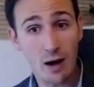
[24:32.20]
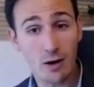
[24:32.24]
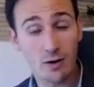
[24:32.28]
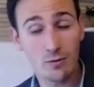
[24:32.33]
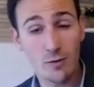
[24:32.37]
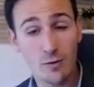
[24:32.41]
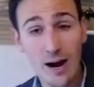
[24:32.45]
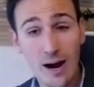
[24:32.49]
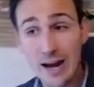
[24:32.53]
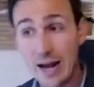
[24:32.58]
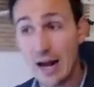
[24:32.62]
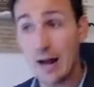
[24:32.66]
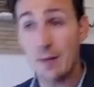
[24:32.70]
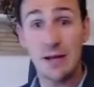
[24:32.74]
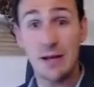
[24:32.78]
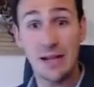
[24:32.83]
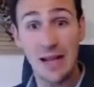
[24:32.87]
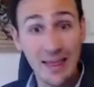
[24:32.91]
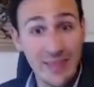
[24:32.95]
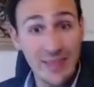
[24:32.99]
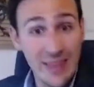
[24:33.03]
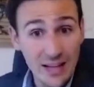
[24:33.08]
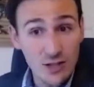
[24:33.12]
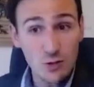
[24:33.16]
right? I mean,
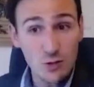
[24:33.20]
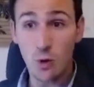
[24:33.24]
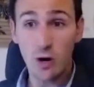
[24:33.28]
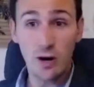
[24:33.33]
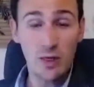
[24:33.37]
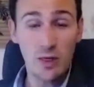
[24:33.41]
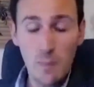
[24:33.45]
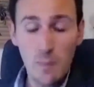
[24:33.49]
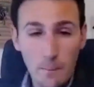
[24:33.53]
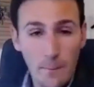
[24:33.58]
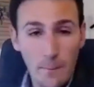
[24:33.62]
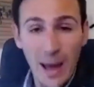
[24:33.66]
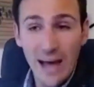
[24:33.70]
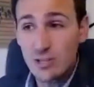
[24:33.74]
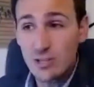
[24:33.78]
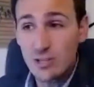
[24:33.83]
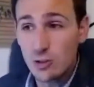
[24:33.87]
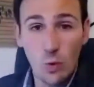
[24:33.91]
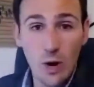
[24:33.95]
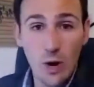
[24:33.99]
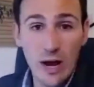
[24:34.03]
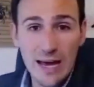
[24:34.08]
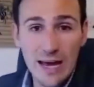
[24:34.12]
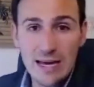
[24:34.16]
and that's one of the
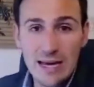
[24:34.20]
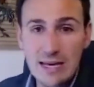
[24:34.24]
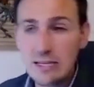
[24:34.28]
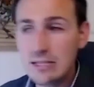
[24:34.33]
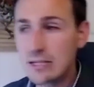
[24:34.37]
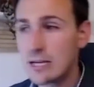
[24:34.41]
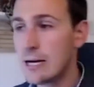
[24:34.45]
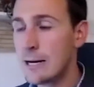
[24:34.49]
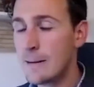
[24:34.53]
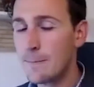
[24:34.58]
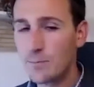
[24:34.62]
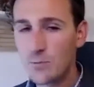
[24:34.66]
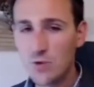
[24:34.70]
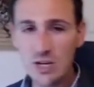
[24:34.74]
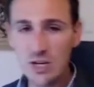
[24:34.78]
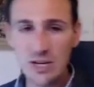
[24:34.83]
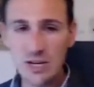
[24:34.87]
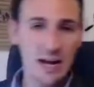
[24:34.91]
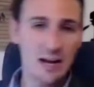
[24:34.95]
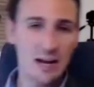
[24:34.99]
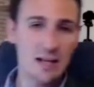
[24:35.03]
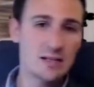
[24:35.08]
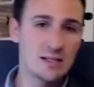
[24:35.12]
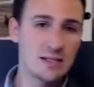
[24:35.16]
best ways to
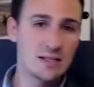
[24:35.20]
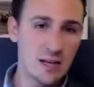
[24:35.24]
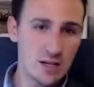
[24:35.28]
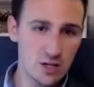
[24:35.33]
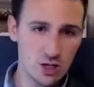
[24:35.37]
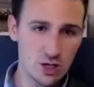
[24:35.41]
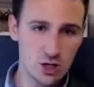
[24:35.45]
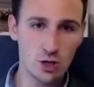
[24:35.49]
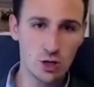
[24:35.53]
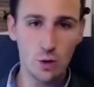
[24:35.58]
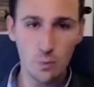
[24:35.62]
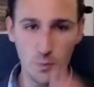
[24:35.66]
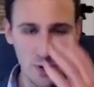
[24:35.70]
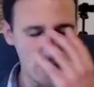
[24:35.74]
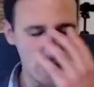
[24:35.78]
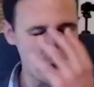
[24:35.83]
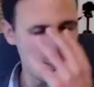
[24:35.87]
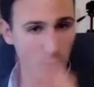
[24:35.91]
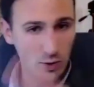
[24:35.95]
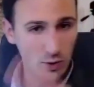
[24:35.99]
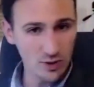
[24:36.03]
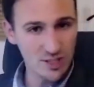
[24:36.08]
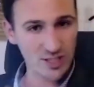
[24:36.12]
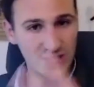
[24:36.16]
get additional
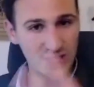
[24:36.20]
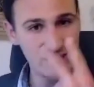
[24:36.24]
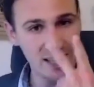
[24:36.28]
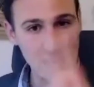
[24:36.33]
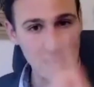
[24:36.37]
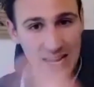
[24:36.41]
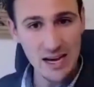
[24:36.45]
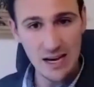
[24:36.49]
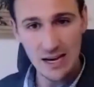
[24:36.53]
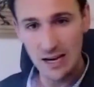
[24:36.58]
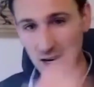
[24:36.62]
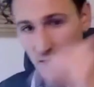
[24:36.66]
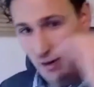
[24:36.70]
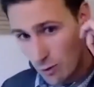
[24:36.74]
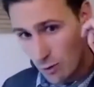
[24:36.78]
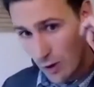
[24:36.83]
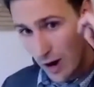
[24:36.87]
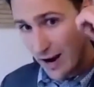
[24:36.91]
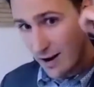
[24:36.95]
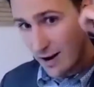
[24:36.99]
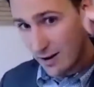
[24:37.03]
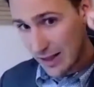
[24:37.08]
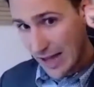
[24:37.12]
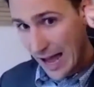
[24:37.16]
people seeing,
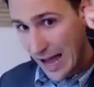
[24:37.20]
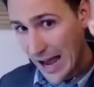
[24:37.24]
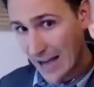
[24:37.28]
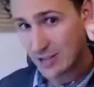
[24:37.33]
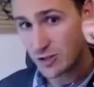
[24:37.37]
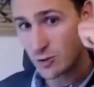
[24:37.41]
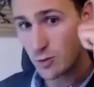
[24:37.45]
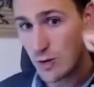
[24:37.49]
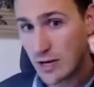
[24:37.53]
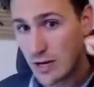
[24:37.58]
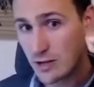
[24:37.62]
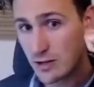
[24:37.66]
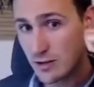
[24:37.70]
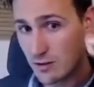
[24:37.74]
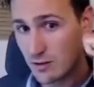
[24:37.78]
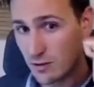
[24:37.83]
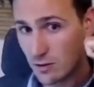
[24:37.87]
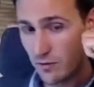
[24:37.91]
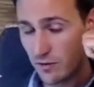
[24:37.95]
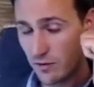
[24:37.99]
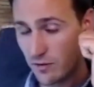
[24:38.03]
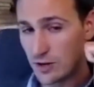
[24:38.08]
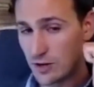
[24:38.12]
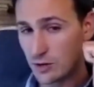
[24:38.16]
right? Last week's
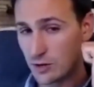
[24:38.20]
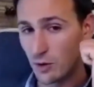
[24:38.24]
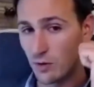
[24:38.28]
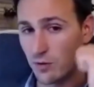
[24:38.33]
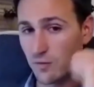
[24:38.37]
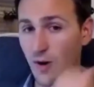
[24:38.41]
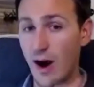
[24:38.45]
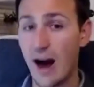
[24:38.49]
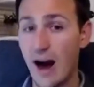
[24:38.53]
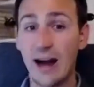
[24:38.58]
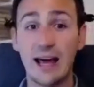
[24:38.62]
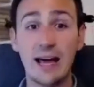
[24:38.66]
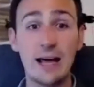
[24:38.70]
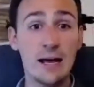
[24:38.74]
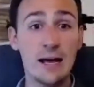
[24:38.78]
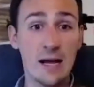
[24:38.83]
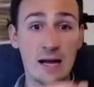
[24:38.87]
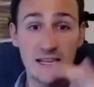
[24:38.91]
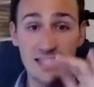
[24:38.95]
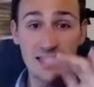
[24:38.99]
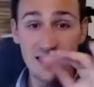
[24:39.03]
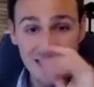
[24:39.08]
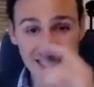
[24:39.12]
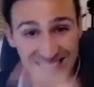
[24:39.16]
Free Tool Friday,
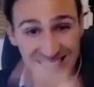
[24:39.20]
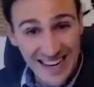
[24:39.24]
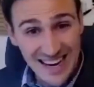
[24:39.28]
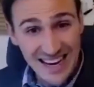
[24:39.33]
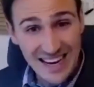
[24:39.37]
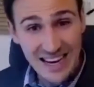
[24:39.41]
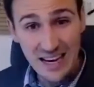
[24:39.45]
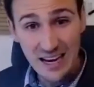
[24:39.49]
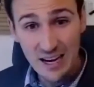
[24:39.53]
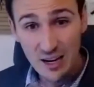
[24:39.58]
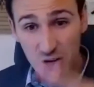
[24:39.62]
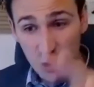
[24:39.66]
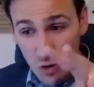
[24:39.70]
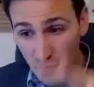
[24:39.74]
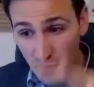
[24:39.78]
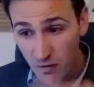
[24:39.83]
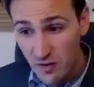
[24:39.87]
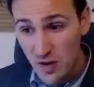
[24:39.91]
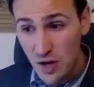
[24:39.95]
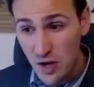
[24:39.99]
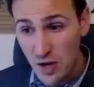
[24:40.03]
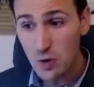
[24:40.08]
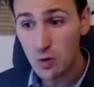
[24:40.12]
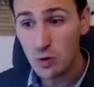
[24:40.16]
seeing
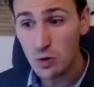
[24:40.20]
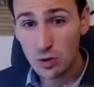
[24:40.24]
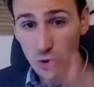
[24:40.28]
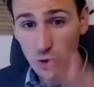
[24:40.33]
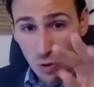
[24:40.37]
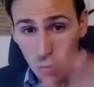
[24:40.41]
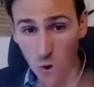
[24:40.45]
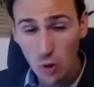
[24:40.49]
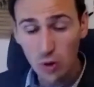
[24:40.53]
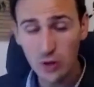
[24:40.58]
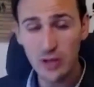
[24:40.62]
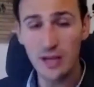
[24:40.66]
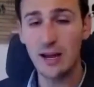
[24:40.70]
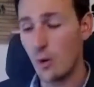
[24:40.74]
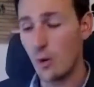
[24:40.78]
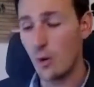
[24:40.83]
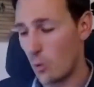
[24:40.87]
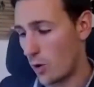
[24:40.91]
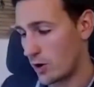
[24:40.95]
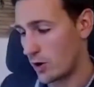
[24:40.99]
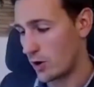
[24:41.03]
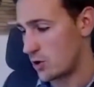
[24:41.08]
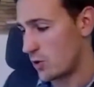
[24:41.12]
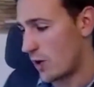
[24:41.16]
views, looking
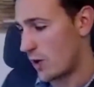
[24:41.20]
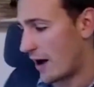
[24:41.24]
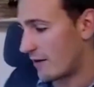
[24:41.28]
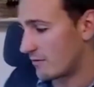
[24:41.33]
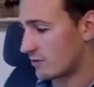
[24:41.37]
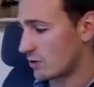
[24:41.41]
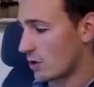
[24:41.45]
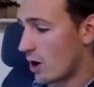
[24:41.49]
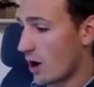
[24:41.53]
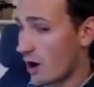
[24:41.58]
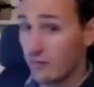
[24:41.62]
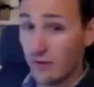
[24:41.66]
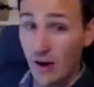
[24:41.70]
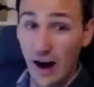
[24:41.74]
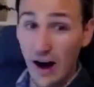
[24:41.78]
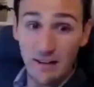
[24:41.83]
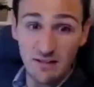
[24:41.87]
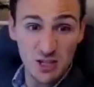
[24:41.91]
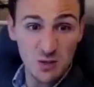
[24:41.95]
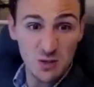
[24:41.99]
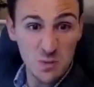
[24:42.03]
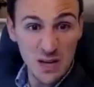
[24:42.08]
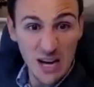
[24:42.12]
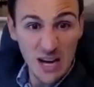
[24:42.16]
at what you have to offer. I
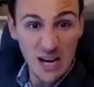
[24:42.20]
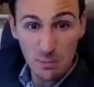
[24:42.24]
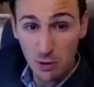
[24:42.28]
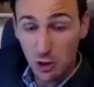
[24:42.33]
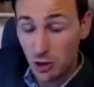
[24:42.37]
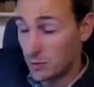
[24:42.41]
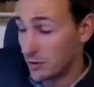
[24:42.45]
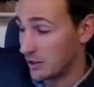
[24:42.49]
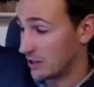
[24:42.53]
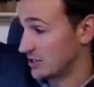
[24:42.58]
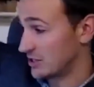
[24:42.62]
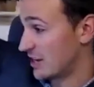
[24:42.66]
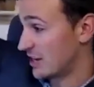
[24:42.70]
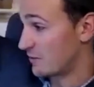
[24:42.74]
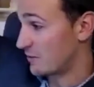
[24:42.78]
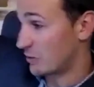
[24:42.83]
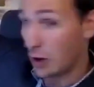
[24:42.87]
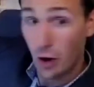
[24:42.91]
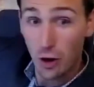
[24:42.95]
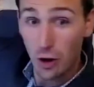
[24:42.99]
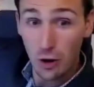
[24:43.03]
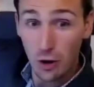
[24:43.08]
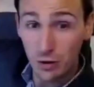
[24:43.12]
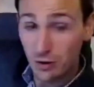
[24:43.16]
have to speed up a little bit because I have a
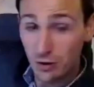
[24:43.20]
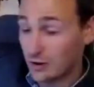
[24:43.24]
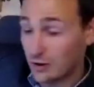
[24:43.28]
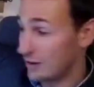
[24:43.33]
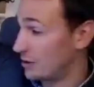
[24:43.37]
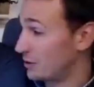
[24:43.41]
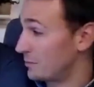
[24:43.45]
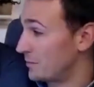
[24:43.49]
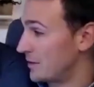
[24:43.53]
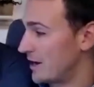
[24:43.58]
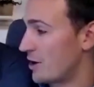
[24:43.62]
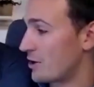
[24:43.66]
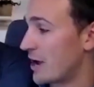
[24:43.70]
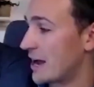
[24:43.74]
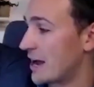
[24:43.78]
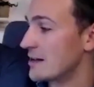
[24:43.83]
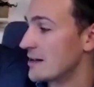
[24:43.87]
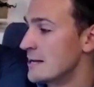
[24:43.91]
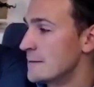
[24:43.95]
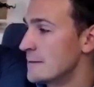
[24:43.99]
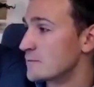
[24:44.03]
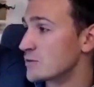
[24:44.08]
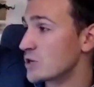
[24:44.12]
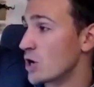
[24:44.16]
call in a little bit. Okay,
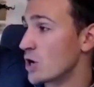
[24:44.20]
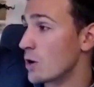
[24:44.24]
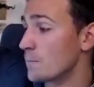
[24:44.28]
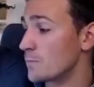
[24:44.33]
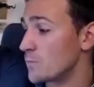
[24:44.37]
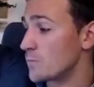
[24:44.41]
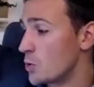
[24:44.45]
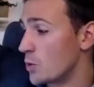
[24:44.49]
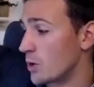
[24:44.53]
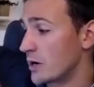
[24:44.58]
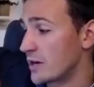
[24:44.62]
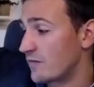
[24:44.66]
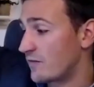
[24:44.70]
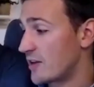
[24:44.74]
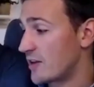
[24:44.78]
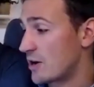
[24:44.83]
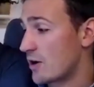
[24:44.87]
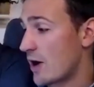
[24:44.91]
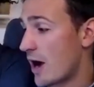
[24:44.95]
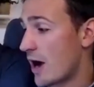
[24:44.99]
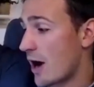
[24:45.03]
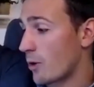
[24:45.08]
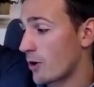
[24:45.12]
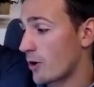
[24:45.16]
so you want to
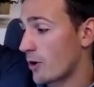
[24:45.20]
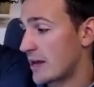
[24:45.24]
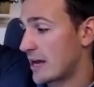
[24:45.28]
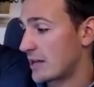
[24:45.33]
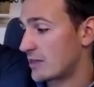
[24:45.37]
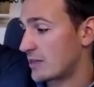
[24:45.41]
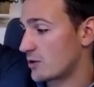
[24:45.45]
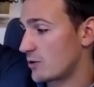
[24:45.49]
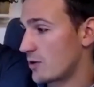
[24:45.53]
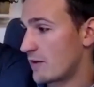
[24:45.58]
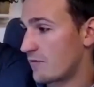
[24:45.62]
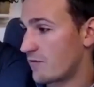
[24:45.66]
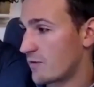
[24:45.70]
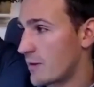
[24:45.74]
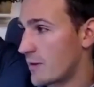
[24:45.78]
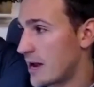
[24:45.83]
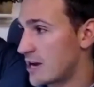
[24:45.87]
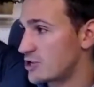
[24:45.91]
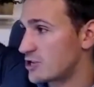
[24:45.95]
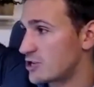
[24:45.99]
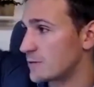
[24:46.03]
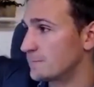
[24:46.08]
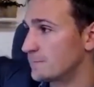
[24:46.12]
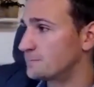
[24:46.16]
figure out where they get their
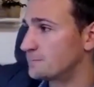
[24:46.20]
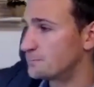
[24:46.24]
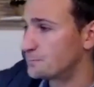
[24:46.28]
information.